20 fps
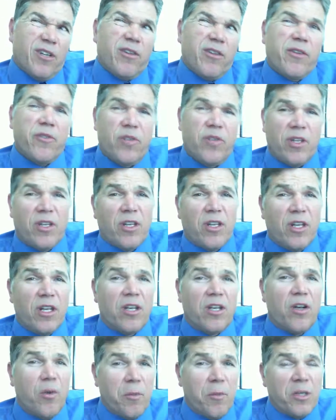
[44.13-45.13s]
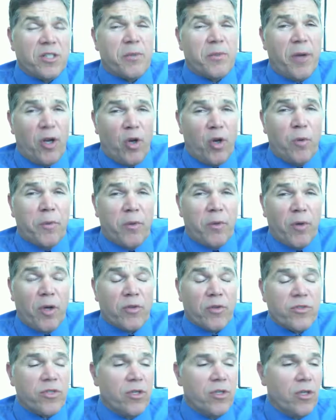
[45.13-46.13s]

don't even think you need to know much about OpenRoads.